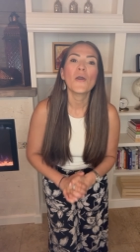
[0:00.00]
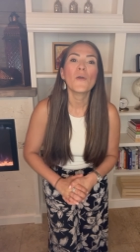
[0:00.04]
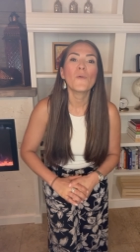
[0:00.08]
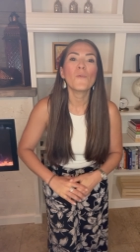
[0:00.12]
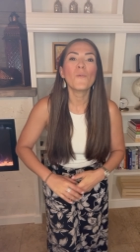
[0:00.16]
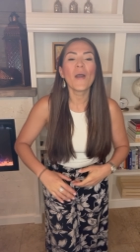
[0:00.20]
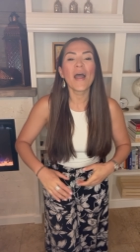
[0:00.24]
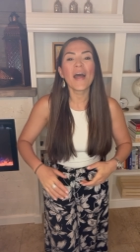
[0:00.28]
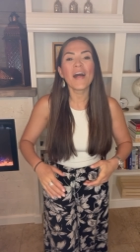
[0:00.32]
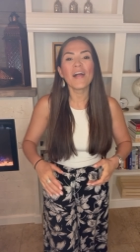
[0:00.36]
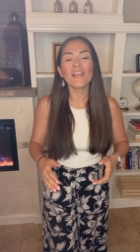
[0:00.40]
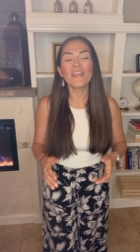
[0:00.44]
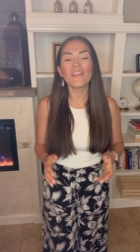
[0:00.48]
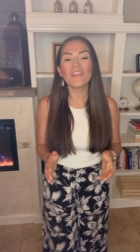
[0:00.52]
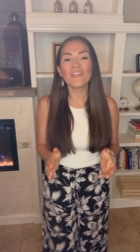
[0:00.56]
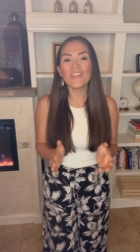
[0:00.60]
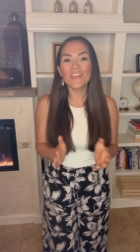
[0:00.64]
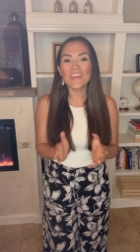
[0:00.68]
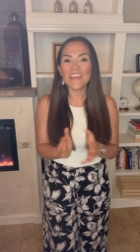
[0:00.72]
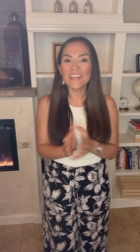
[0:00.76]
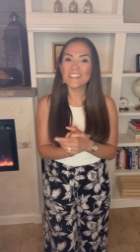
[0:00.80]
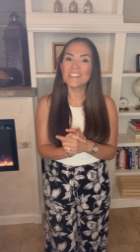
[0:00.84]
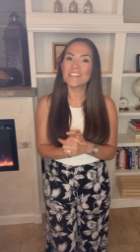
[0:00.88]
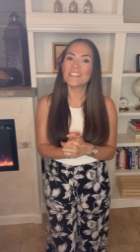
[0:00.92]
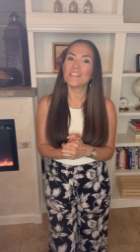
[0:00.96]
Well,
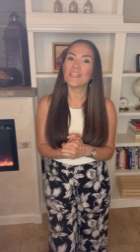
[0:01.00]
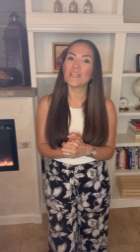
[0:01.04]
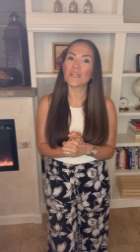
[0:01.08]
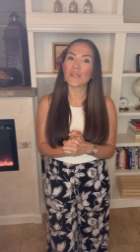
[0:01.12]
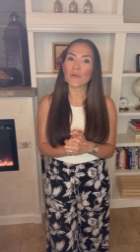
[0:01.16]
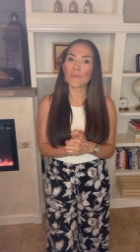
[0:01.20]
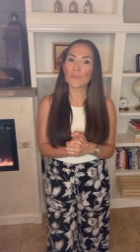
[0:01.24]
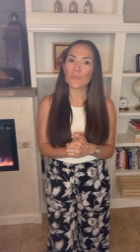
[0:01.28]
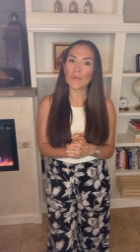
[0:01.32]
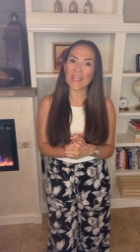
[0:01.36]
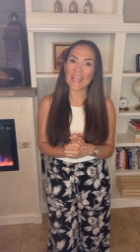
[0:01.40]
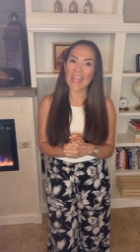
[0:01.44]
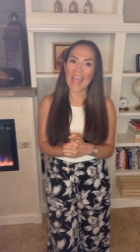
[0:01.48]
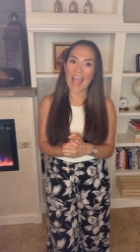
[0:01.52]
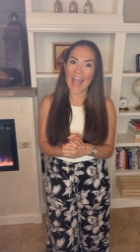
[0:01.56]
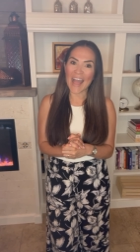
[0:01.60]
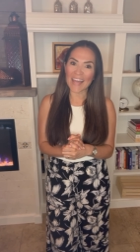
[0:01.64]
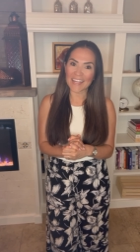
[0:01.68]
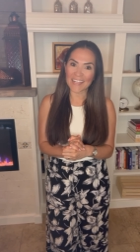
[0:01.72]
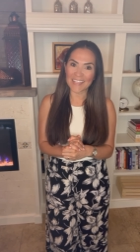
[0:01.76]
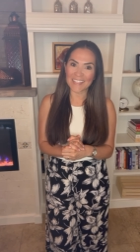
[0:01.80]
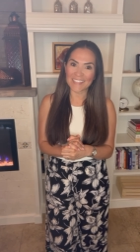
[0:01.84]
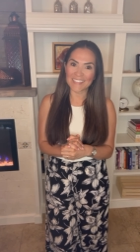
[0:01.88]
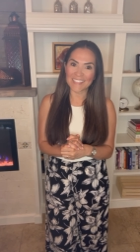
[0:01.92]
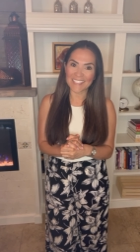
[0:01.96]
this year we
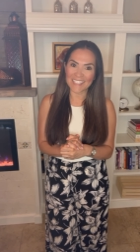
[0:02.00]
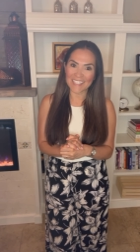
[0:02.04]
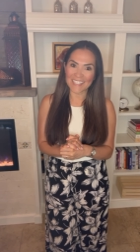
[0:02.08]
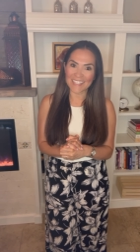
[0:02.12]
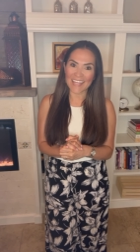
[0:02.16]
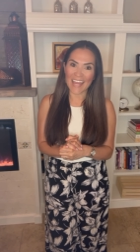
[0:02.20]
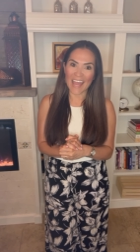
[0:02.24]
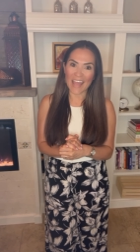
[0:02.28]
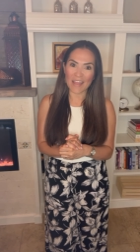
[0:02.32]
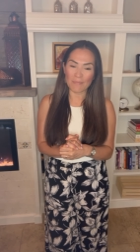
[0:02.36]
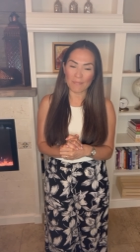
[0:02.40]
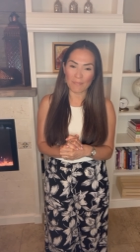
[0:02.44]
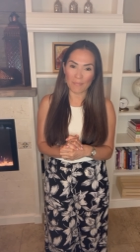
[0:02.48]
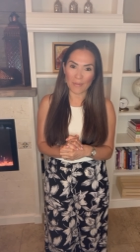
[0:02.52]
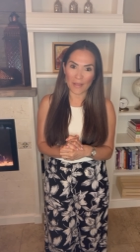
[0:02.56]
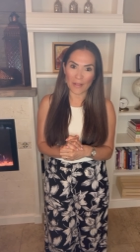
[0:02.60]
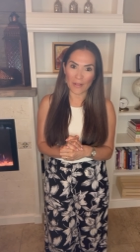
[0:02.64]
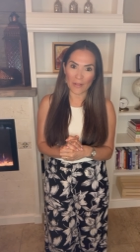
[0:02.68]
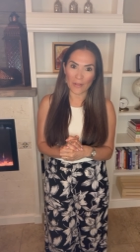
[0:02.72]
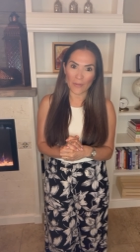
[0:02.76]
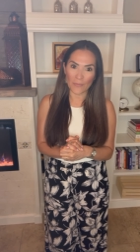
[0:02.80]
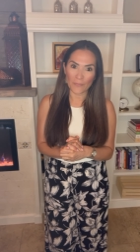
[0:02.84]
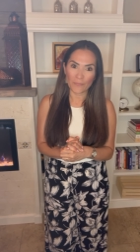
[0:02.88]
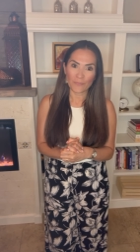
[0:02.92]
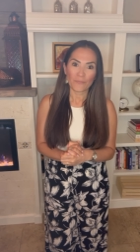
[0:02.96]
added to that
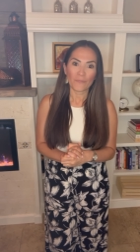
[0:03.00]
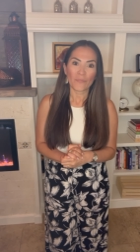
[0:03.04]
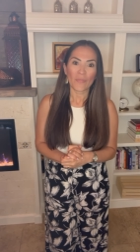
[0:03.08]
bill.